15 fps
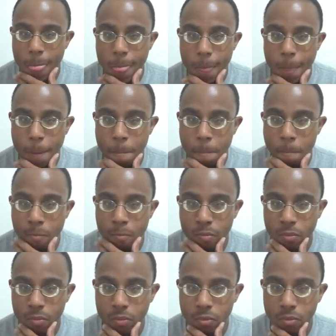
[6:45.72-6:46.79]

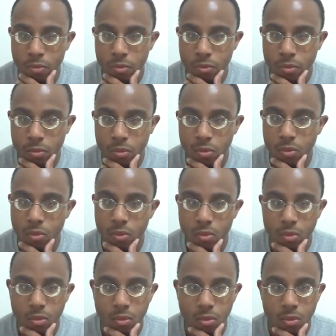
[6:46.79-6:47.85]

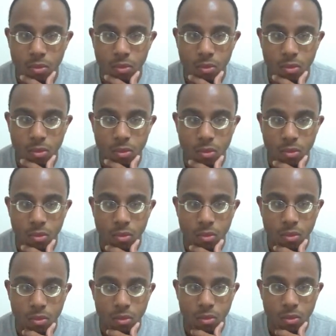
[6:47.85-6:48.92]

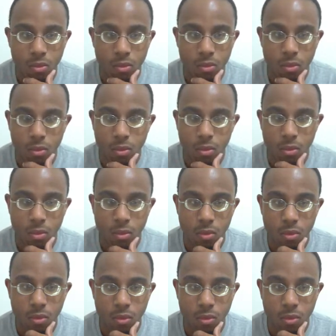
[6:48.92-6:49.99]

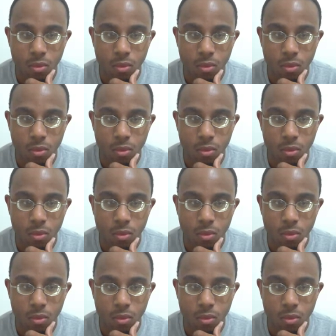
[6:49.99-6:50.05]
This person isn't speaking.